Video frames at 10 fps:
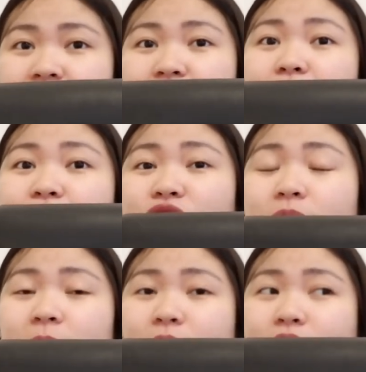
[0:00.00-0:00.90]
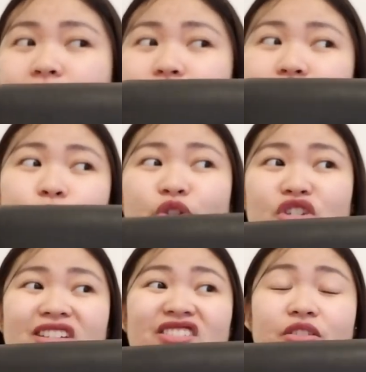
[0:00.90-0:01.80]
in a lot of people's
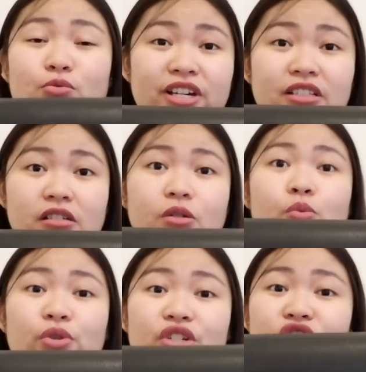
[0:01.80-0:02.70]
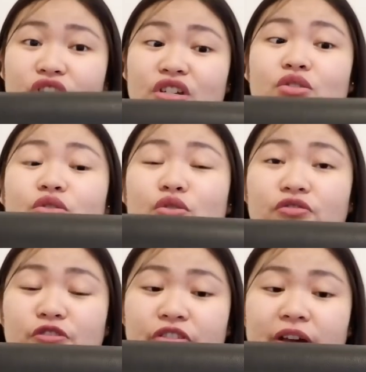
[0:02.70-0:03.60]
wish list and radar, which is
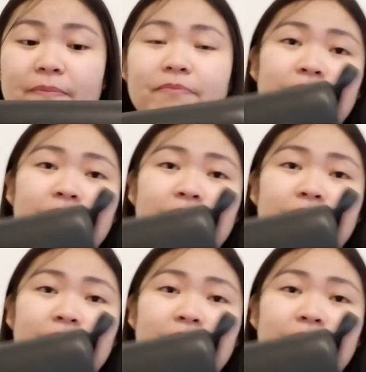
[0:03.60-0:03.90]
good for them.